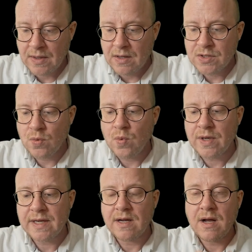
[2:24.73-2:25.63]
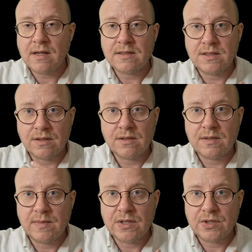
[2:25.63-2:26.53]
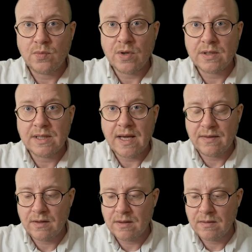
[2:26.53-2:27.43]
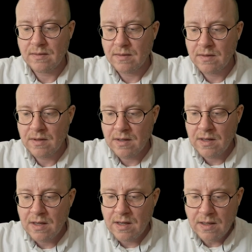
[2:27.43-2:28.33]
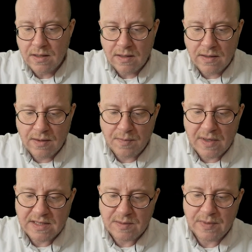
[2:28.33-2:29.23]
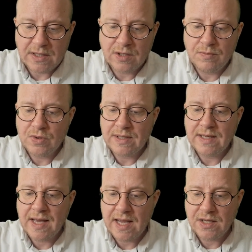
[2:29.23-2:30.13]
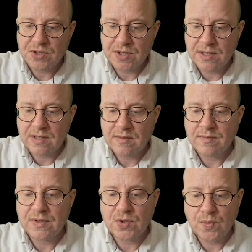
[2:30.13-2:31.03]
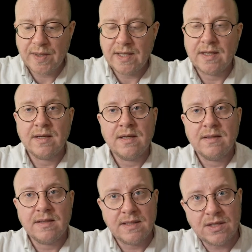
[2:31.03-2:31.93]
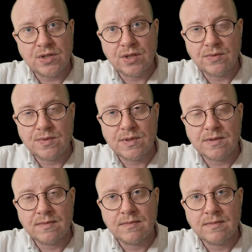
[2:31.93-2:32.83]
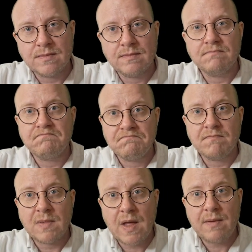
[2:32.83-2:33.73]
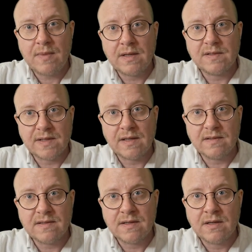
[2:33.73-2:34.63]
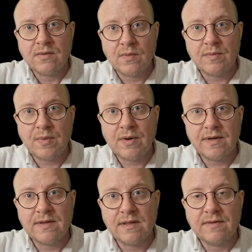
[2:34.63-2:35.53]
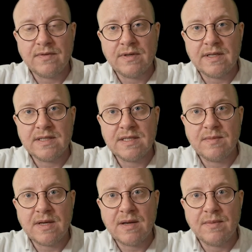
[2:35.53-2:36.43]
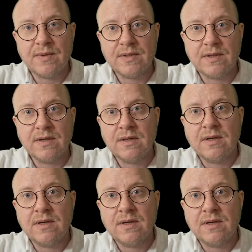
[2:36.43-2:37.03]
So work in concert means to work together. There must be communication between the tissues. That makes sense. One part of the liver needs to be able to